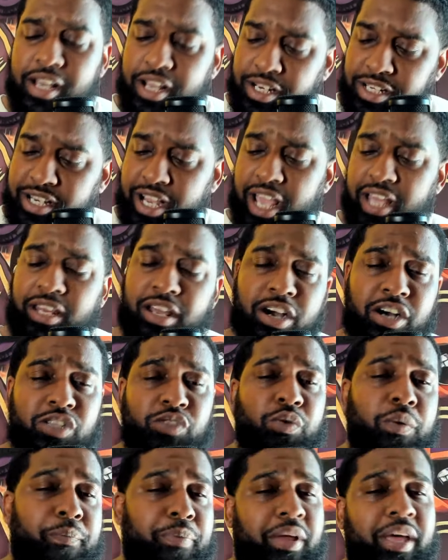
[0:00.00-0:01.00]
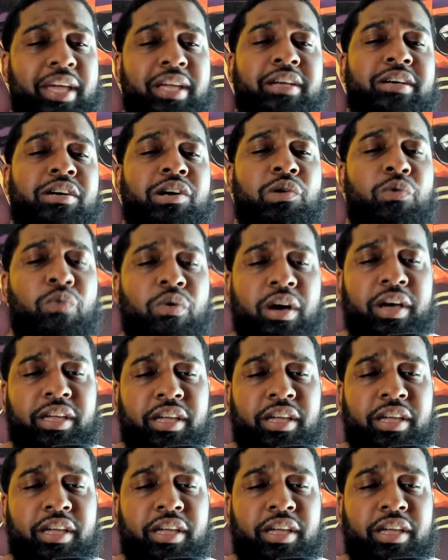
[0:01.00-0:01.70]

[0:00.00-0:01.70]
Jalen Hurts will play good one